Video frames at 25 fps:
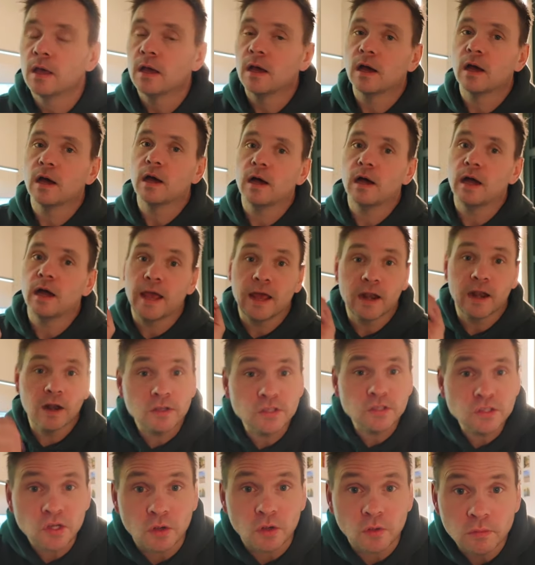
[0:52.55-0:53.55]
And
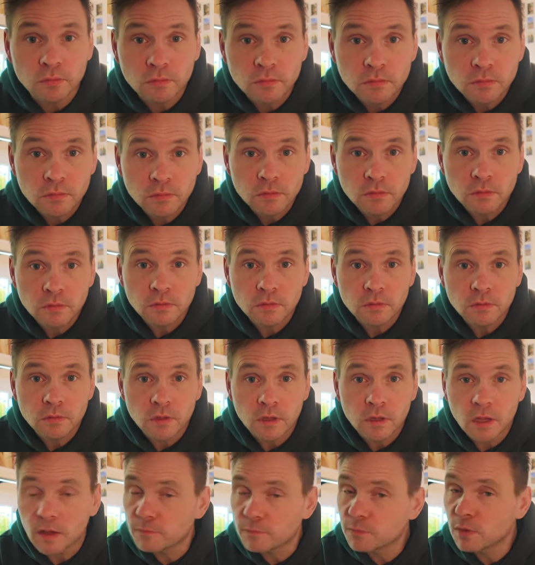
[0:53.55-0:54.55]
also,
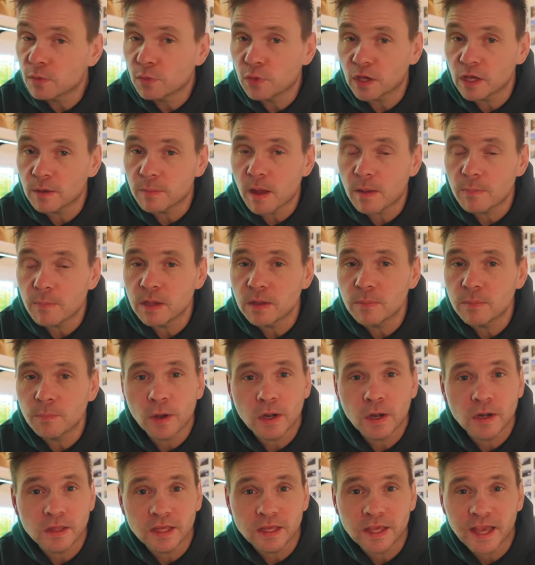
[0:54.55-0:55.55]
if you're thinking about being
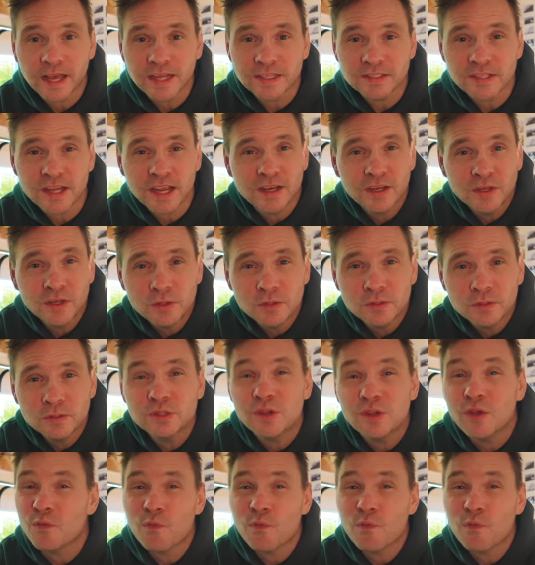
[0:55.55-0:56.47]
part of the Cat's Eye News